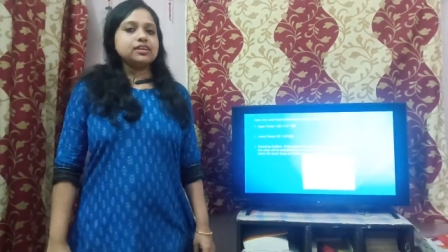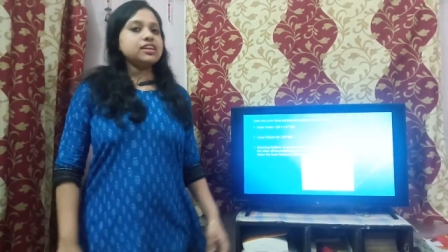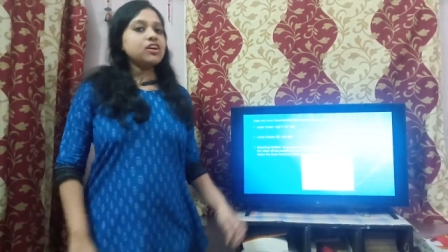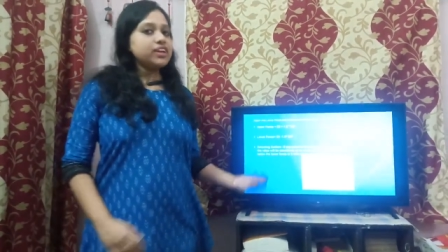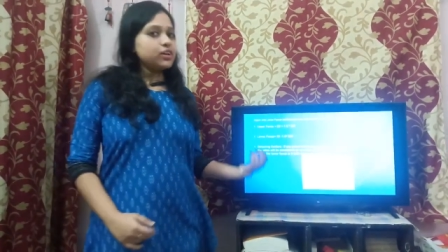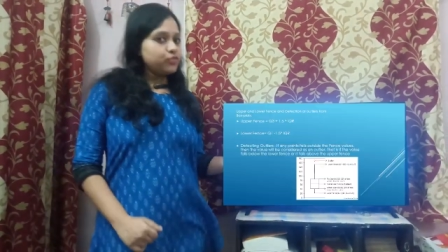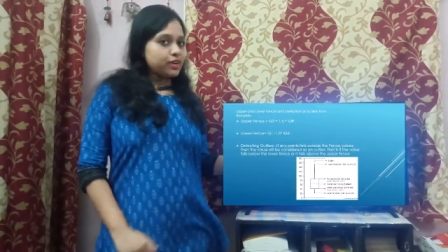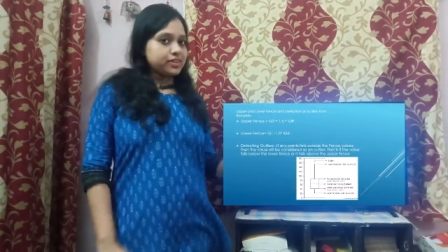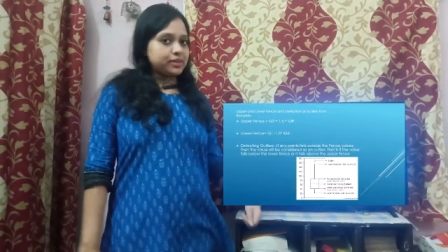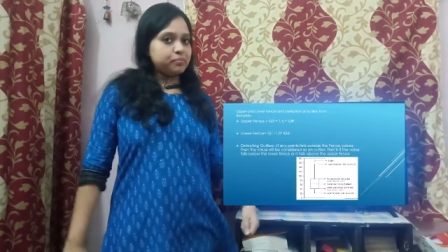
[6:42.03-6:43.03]
Now that we
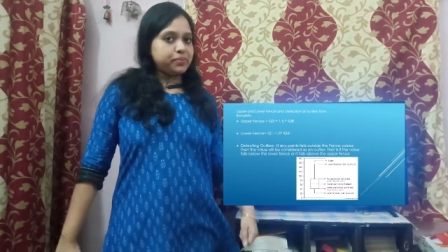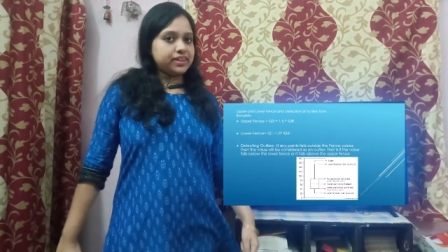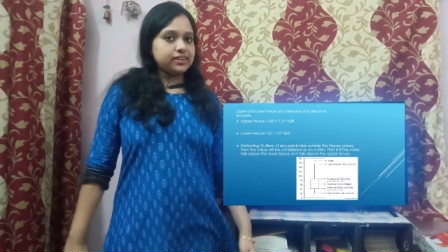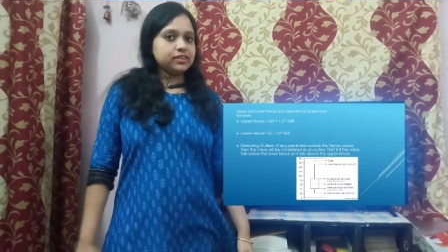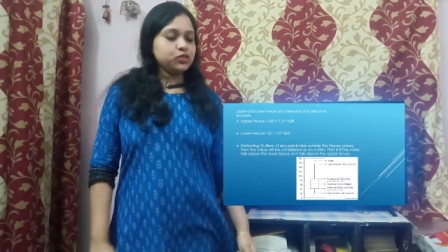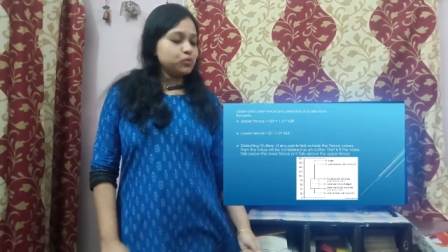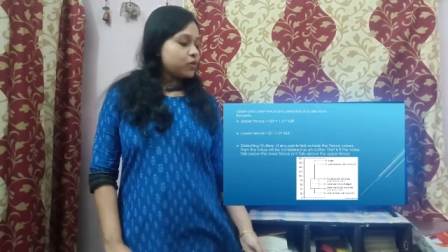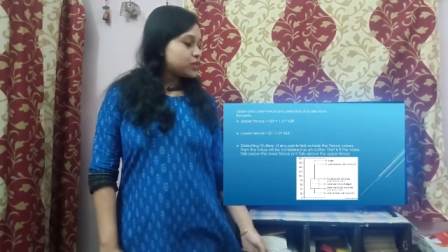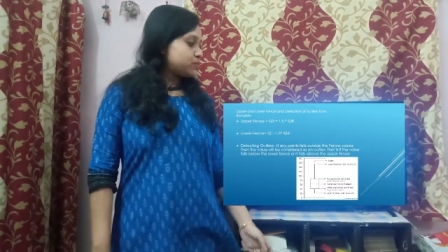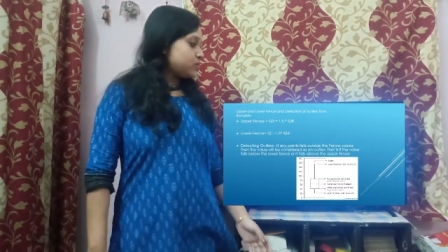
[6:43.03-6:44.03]
have compared the two
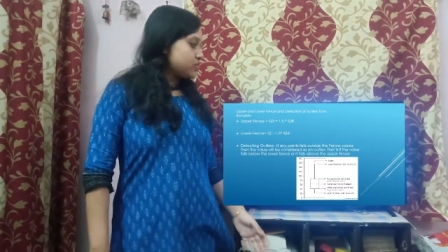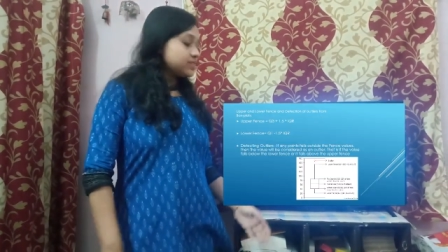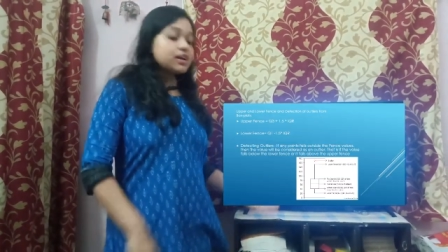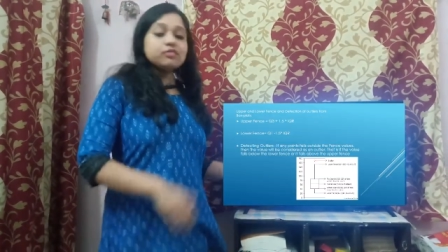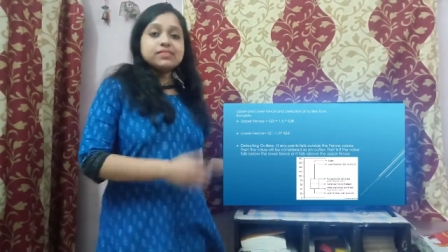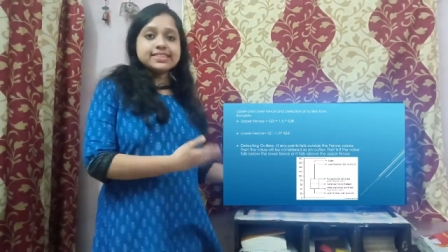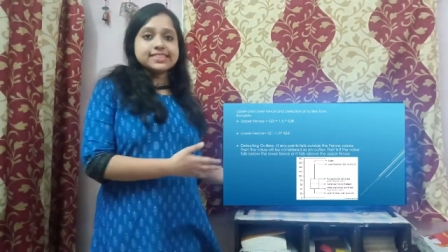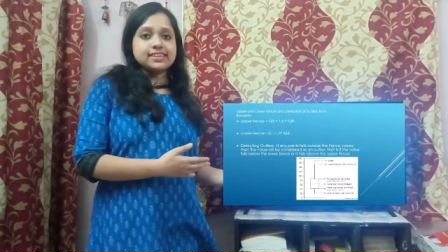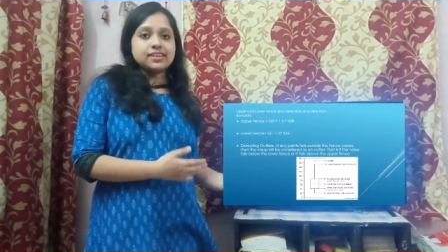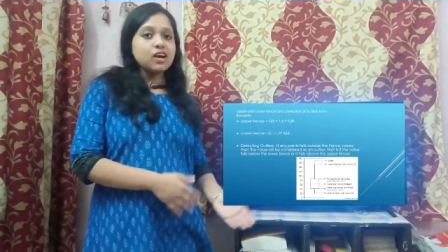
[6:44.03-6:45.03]
box plots, now we'll
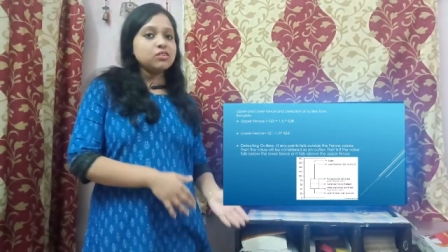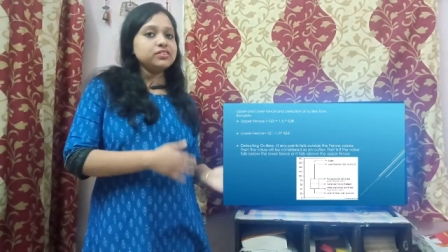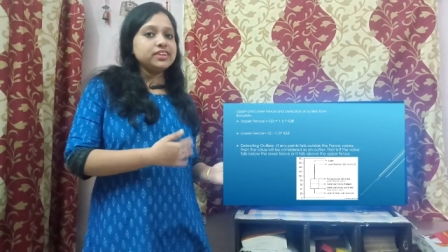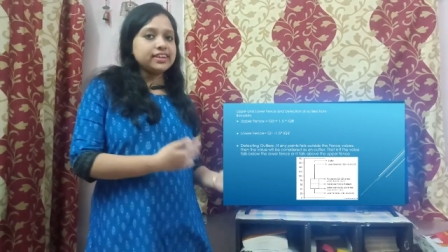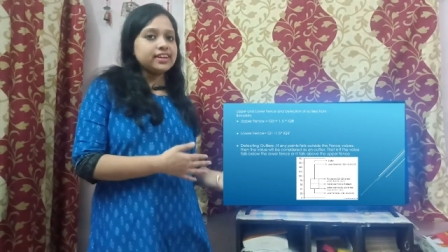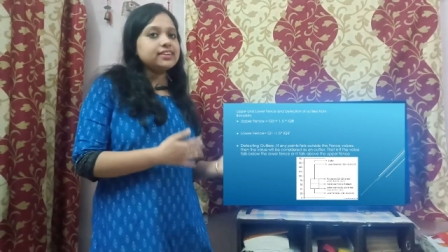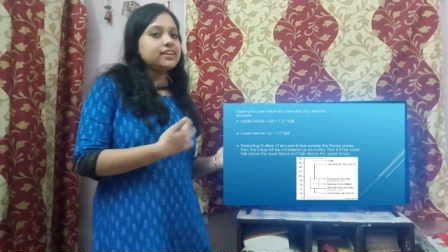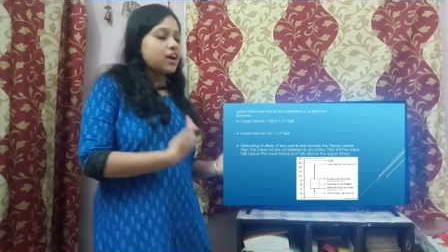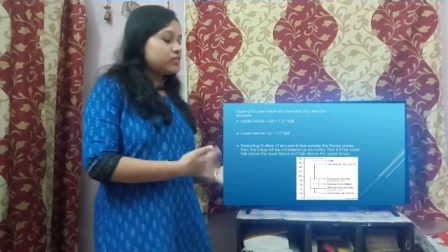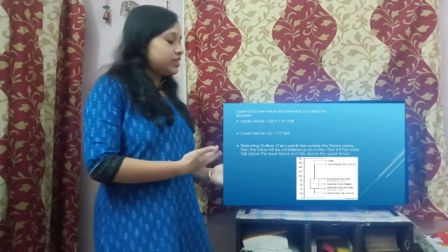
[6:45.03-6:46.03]
see how to detect
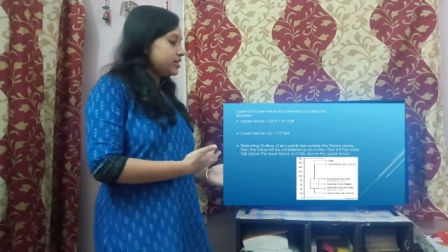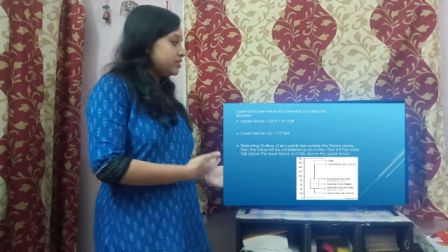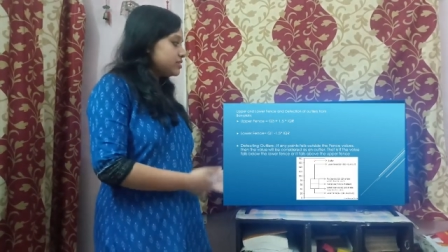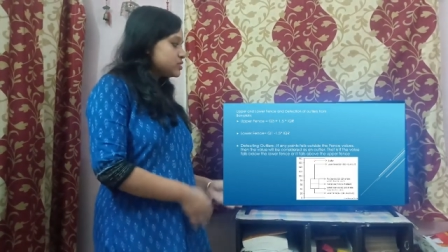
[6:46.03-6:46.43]
an outlier.